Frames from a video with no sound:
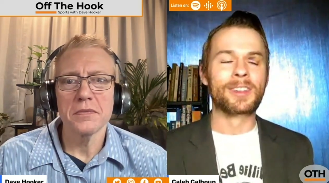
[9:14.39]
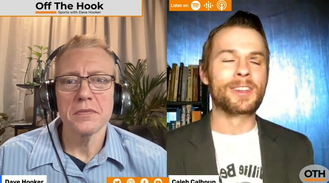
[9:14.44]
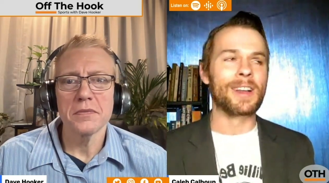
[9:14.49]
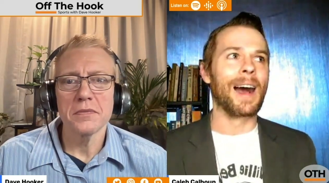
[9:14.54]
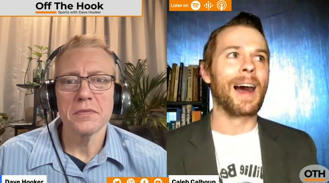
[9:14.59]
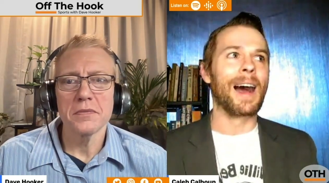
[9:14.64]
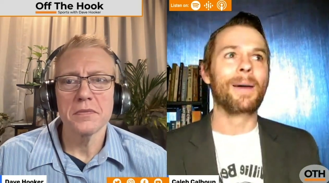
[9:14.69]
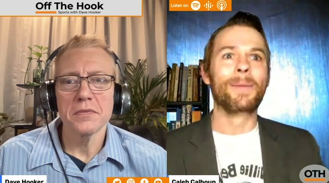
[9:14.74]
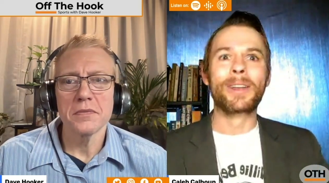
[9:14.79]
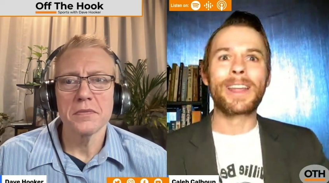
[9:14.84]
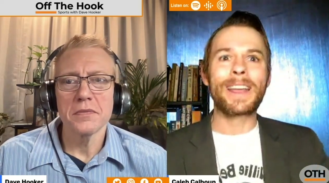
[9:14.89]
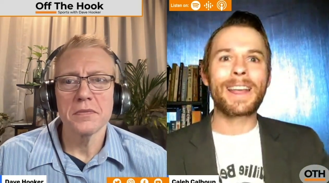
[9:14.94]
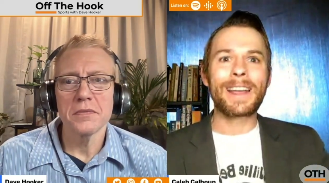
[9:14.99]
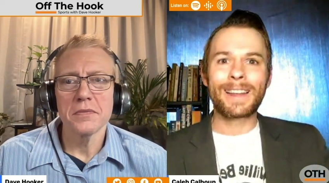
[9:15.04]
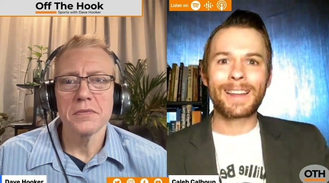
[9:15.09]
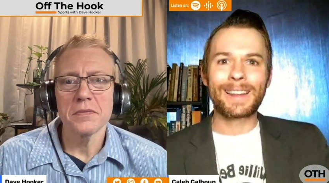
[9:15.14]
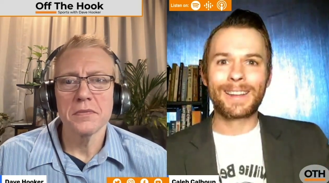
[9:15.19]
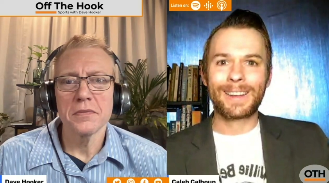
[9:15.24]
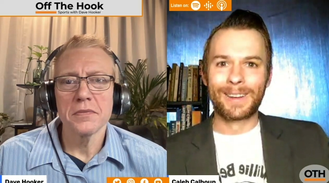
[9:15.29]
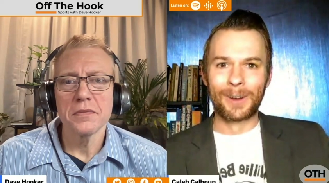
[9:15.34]

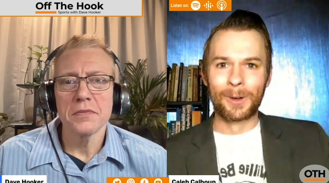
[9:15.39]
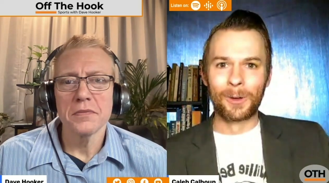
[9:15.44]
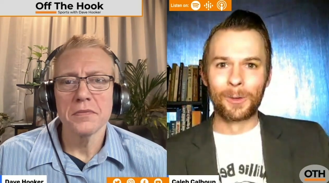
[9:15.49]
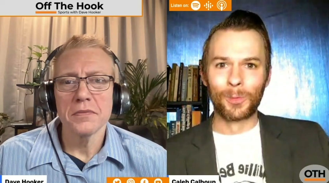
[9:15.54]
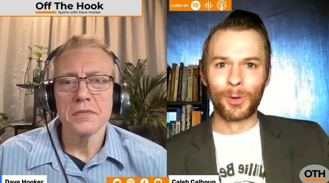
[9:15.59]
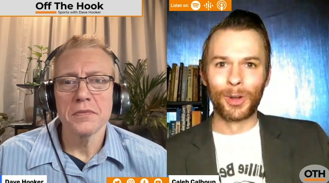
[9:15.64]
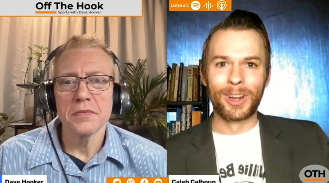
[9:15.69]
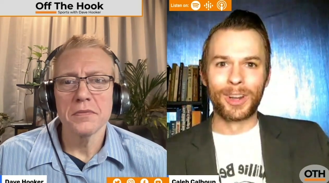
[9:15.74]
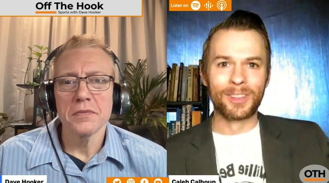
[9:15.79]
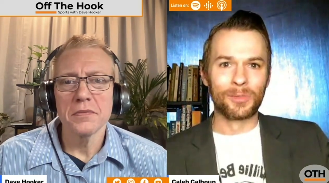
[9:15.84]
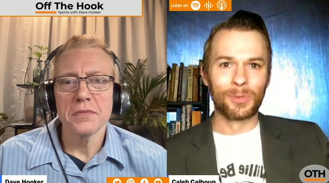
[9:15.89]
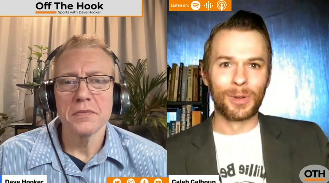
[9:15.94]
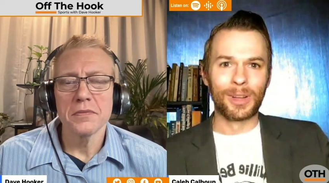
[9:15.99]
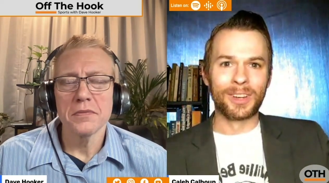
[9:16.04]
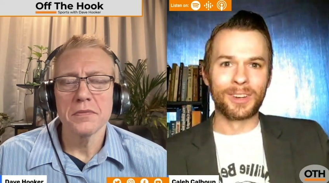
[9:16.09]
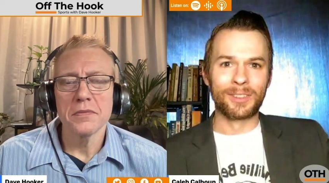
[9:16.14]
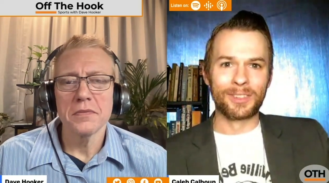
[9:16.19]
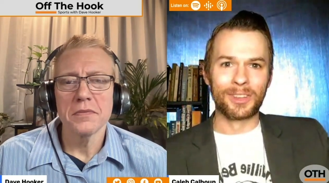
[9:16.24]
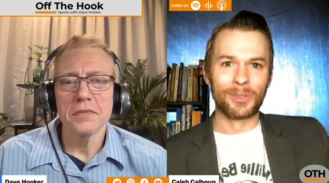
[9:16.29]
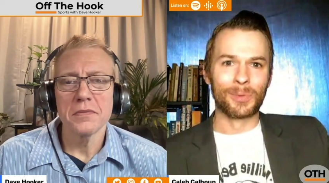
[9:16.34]
Speaker 1: dominated home runs
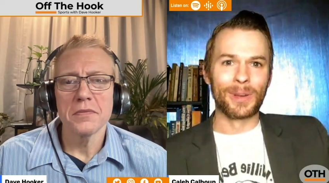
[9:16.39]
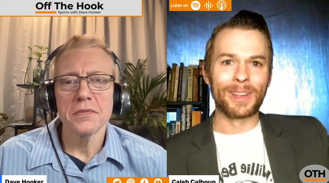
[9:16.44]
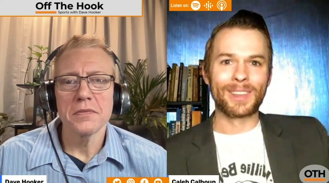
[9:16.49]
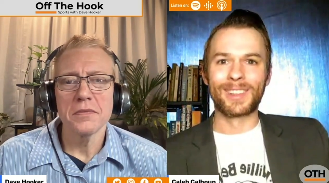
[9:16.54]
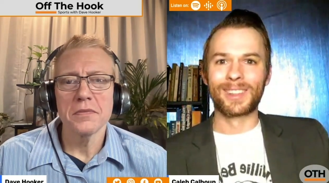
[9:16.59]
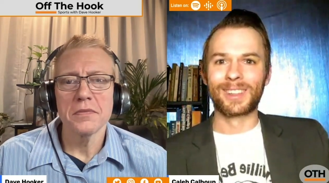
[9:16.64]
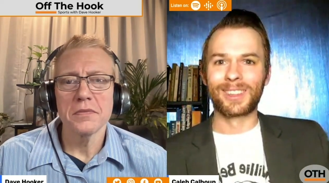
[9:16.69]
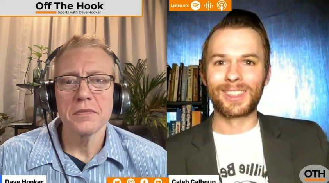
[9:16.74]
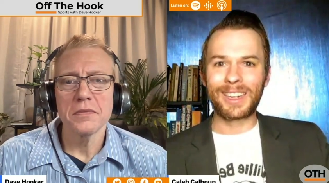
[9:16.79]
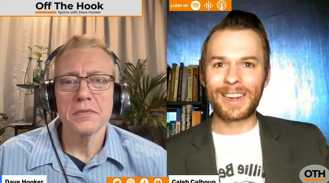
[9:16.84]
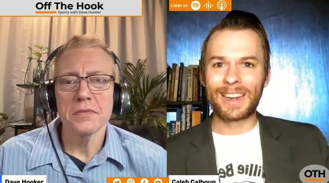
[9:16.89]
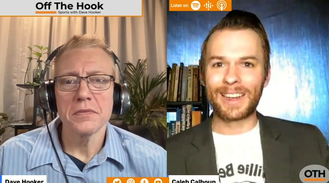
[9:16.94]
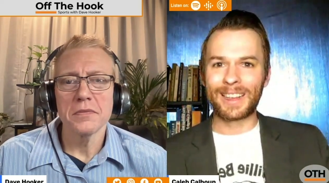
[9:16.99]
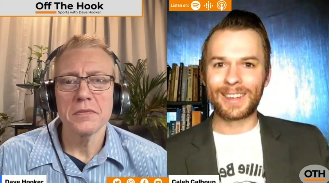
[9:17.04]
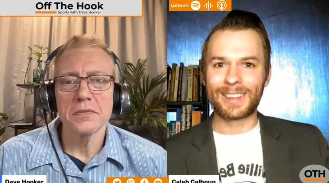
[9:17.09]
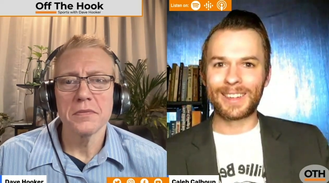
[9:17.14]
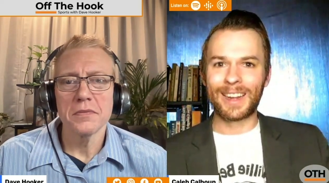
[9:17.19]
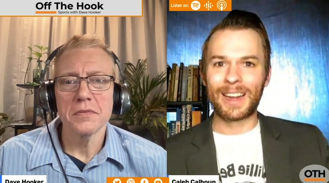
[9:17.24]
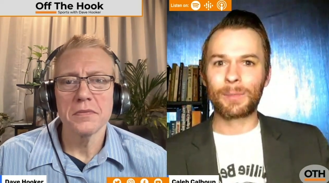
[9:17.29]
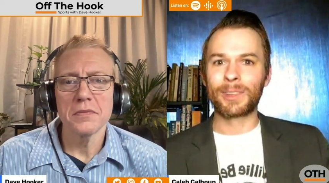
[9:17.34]
relative to the rest of the league at
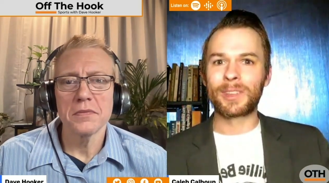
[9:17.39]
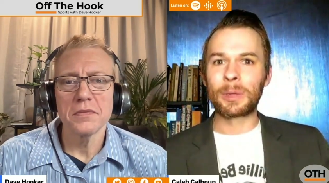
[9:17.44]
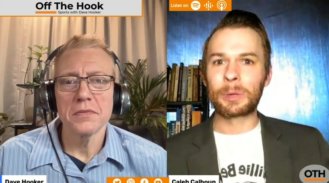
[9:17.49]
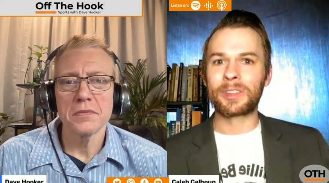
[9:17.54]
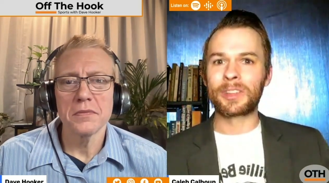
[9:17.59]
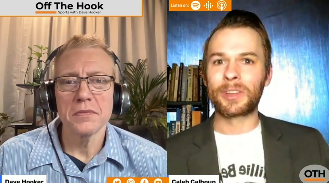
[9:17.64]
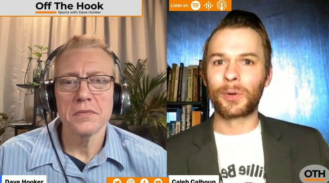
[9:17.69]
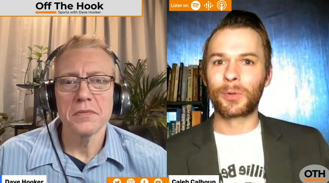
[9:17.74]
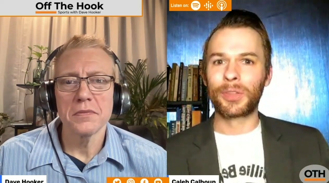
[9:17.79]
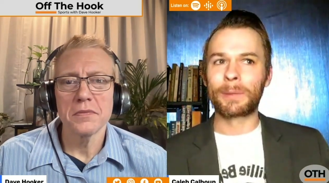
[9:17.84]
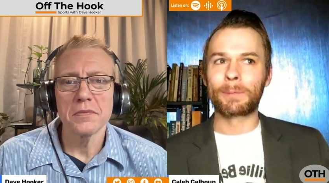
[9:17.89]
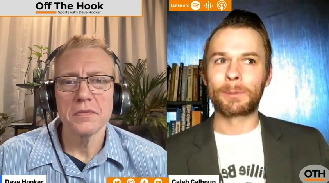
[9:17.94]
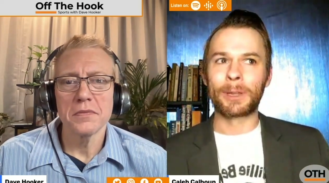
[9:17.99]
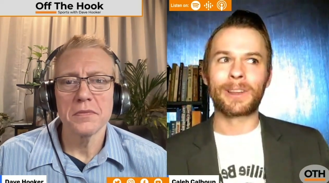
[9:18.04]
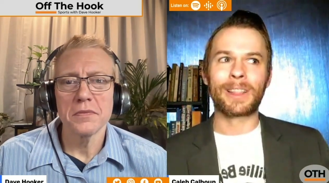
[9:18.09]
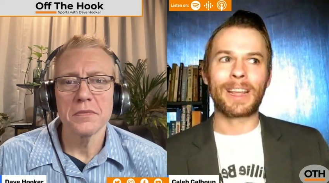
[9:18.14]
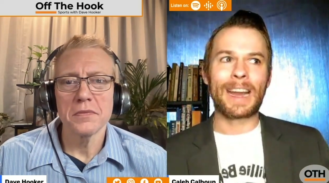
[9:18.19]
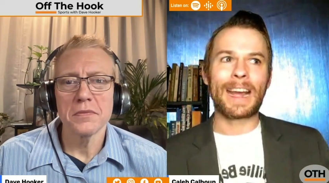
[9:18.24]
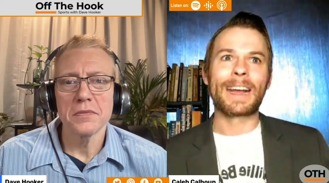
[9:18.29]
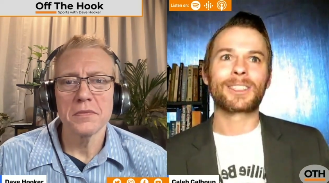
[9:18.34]
the time was he was the only
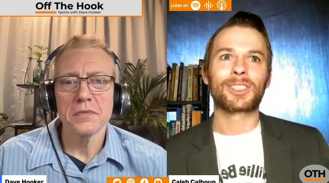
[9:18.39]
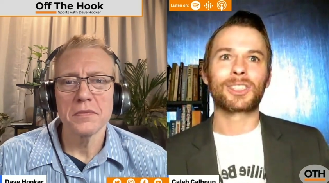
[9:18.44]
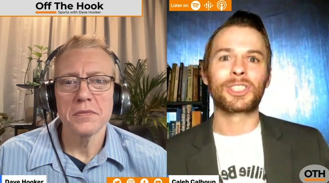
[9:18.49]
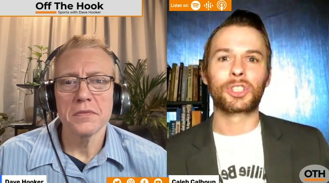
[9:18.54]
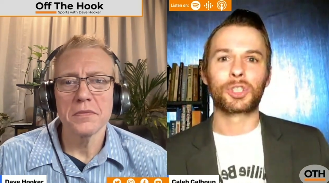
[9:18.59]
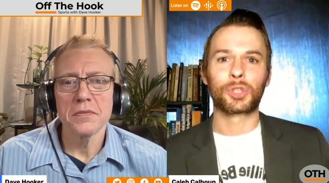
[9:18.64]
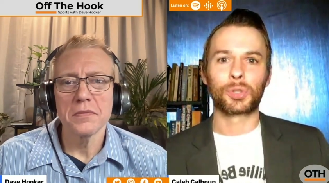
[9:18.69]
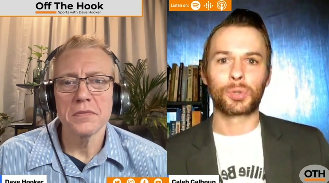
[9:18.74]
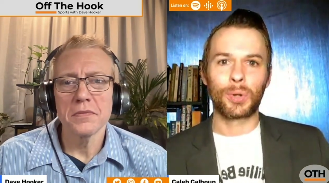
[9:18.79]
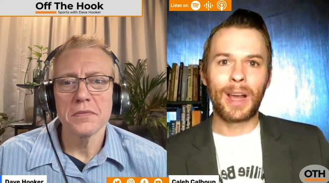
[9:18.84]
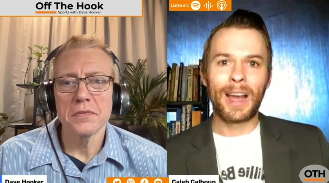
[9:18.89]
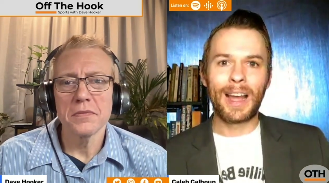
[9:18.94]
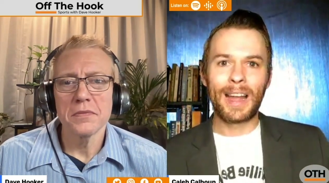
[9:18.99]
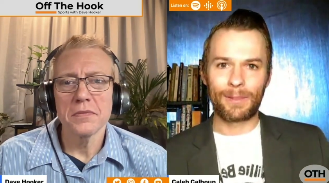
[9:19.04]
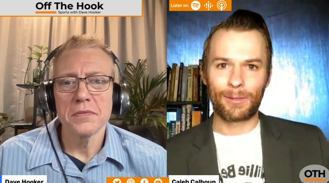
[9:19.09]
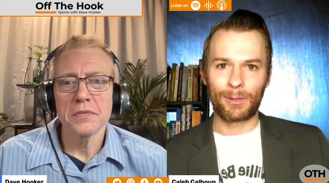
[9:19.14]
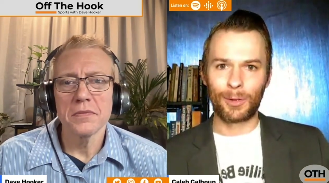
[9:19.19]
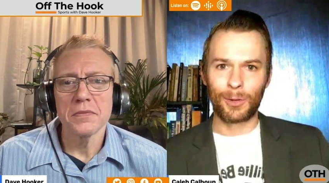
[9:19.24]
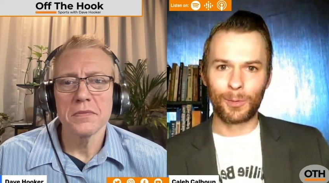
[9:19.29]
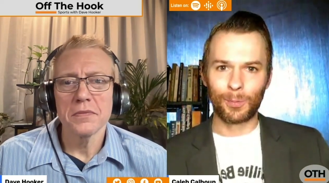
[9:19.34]
player that actually tried
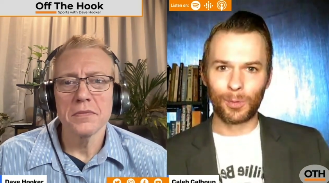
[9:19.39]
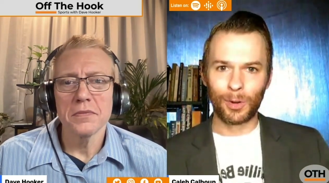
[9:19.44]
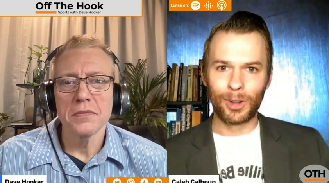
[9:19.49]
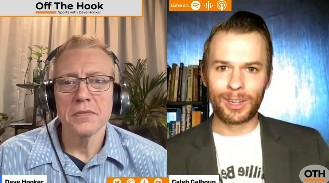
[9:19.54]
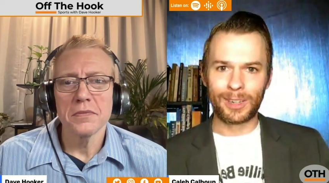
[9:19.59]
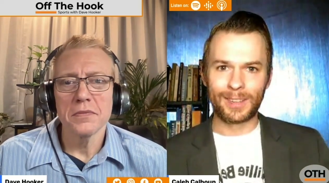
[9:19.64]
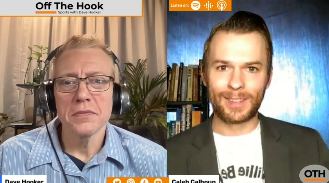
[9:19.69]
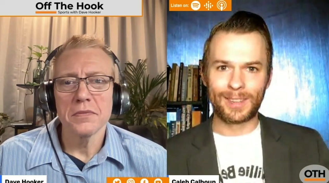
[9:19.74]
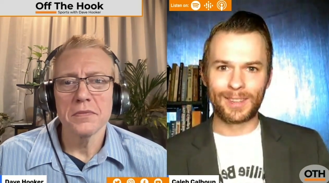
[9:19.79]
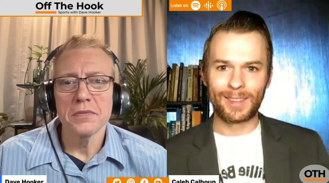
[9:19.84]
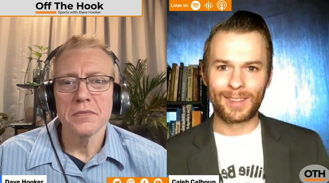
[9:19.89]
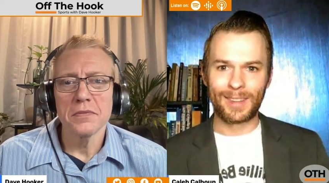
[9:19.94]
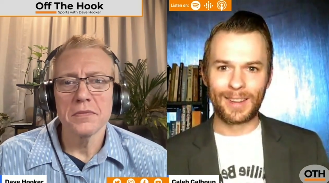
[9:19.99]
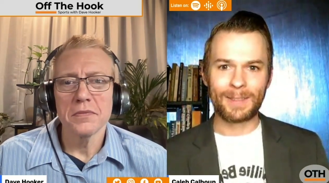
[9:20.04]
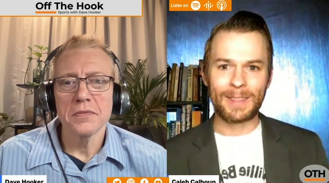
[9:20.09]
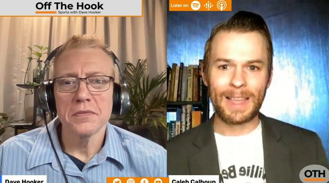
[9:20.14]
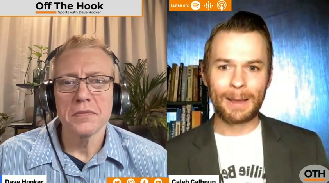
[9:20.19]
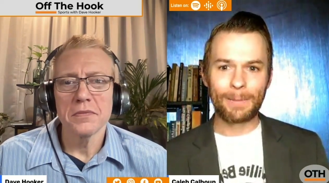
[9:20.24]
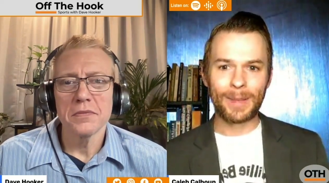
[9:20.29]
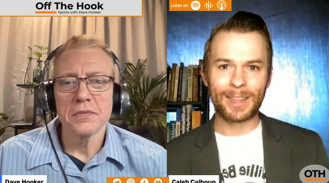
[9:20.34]
for home runs
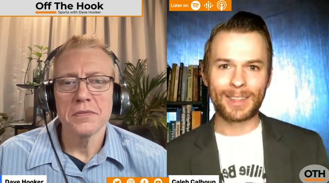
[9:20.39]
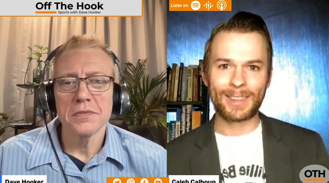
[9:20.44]
if that